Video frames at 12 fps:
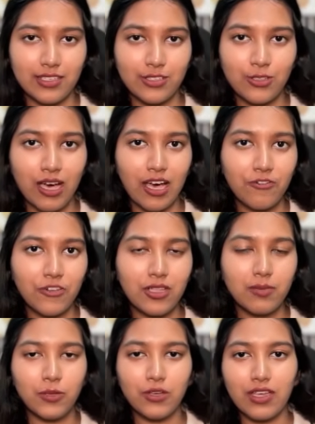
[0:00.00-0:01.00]
So after the
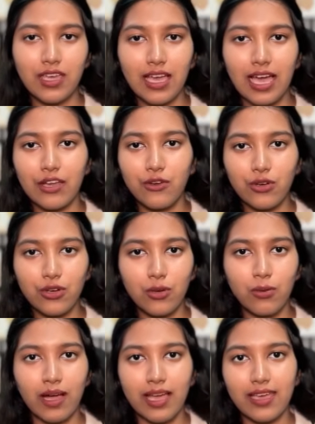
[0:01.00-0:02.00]
booking, I don't know
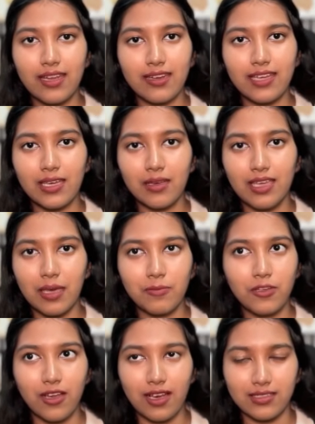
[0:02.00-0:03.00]
why it kept
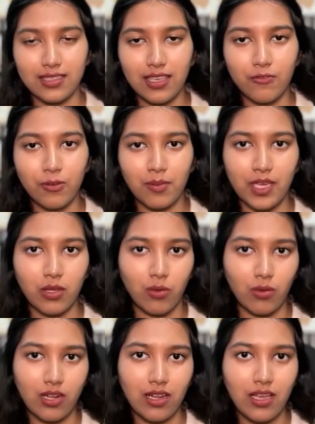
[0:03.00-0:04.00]
on asking for my
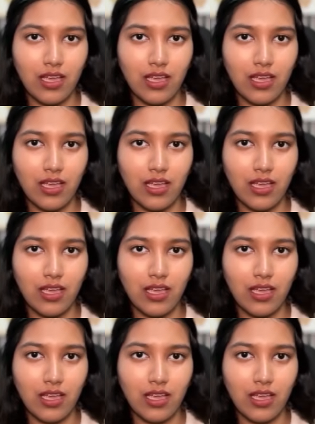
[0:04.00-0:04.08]
goal,